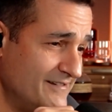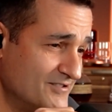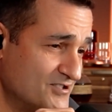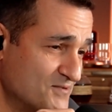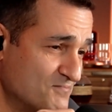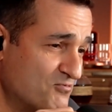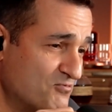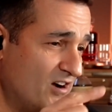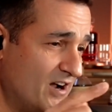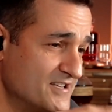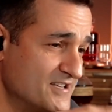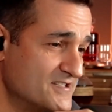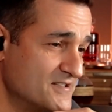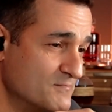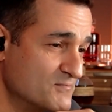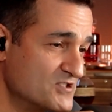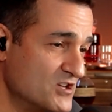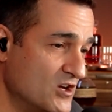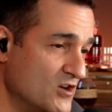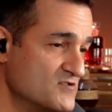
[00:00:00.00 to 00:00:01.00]
Surprise
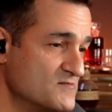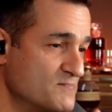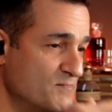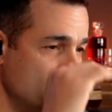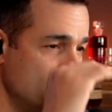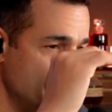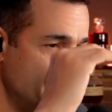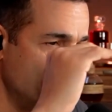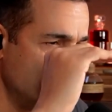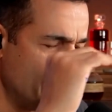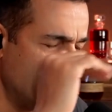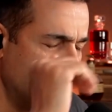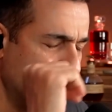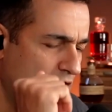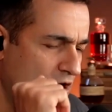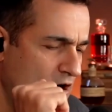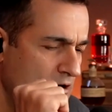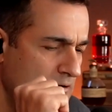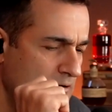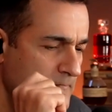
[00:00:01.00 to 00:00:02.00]
themselves, but here they
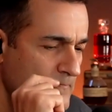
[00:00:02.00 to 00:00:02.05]
are.